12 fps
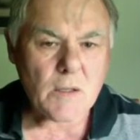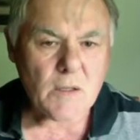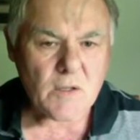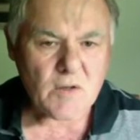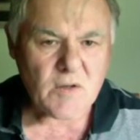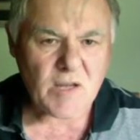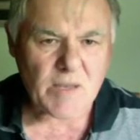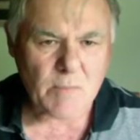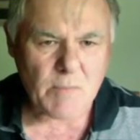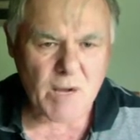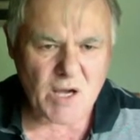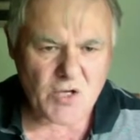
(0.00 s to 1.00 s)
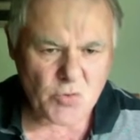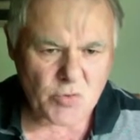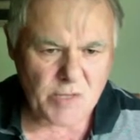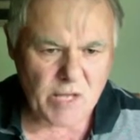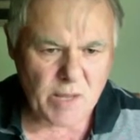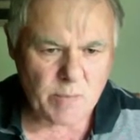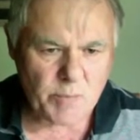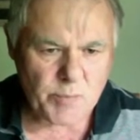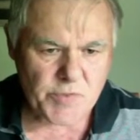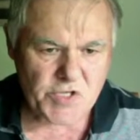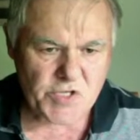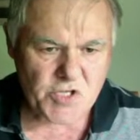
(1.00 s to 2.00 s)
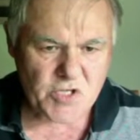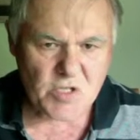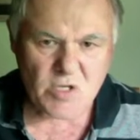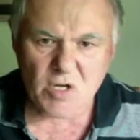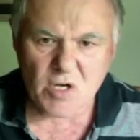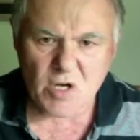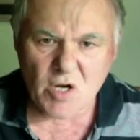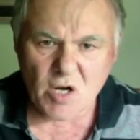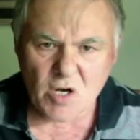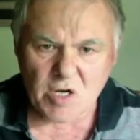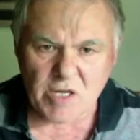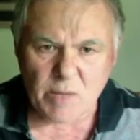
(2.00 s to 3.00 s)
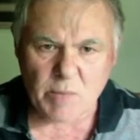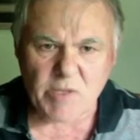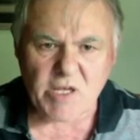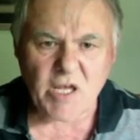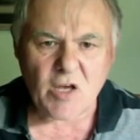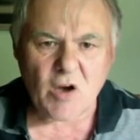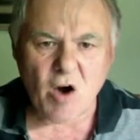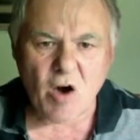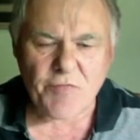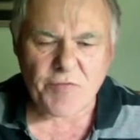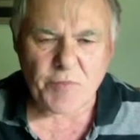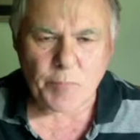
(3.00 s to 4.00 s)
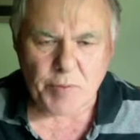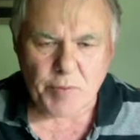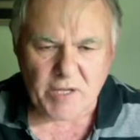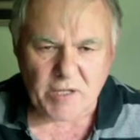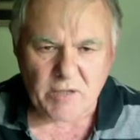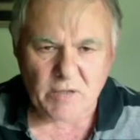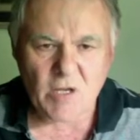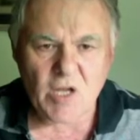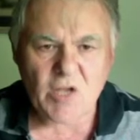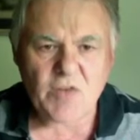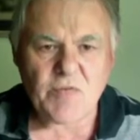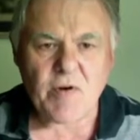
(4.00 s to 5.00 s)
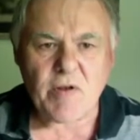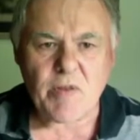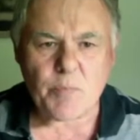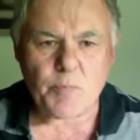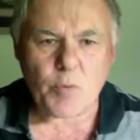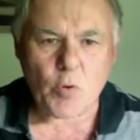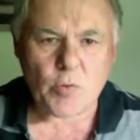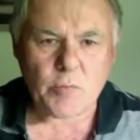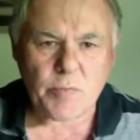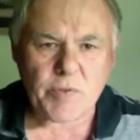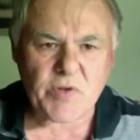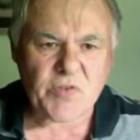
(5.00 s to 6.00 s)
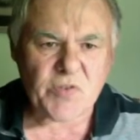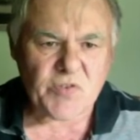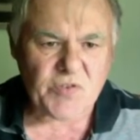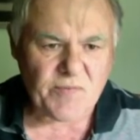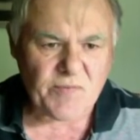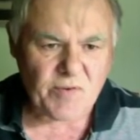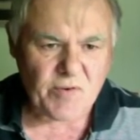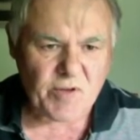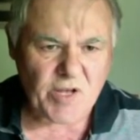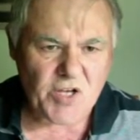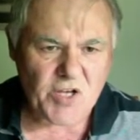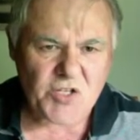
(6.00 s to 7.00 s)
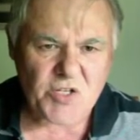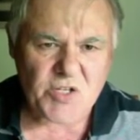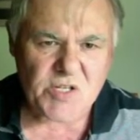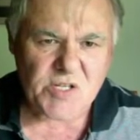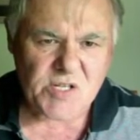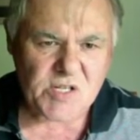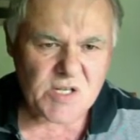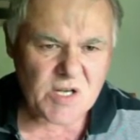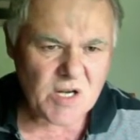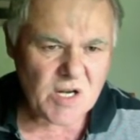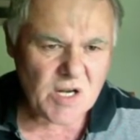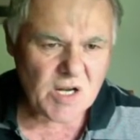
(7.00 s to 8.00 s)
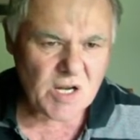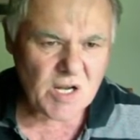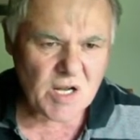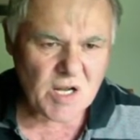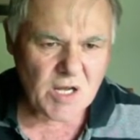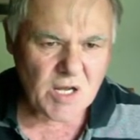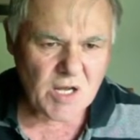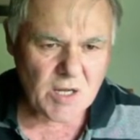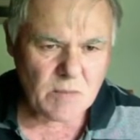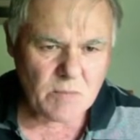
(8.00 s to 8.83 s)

It's like a Marshall Gambit position. I've got to get my king off the pin. It's very important because in some variations, there